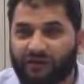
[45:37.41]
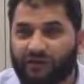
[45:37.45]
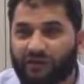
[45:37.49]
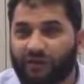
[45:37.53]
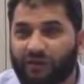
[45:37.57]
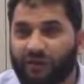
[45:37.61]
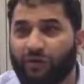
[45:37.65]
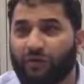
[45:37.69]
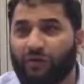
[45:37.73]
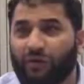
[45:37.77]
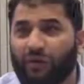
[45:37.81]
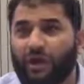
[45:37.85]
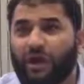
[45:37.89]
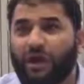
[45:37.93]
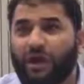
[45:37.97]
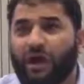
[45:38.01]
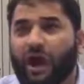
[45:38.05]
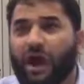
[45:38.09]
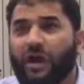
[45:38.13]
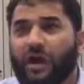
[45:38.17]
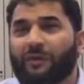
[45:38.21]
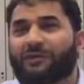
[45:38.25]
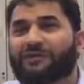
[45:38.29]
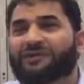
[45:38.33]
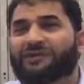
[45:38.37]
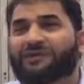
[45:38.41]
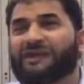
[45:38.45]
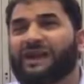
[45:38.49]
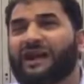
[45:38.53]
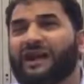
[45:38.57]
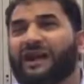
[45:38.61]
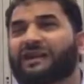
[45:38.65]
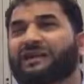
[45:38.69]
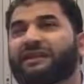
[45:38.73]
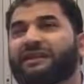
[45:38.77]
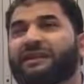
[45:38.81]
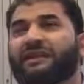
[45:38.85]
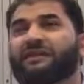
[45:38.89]
you know how much
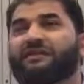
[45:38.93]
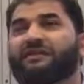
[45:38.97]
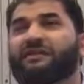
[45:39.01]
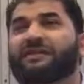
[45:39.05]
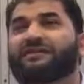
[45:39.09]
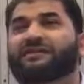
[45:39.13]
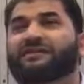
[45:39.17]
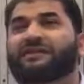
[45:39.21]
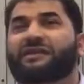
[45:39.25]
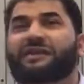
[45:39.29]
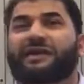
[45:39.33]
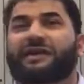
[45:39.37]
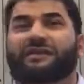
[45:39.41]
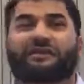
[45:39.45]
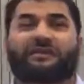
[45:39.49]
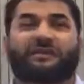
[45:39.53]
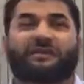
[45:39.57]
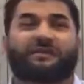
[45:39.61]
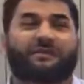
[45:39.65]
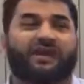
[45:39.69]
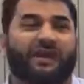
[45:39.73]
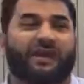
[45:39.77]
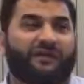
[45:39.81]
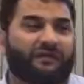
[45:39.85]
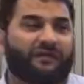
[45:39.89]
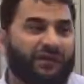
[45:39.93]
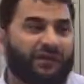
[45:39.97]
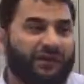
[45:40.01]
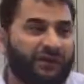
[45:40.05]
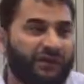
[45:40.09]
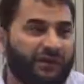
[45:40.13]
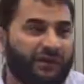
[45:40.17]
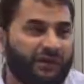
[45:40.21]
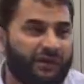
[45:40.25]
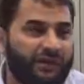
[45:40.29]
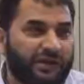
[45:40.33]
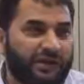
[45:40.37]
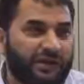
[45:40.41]
land he eventually ended up governing?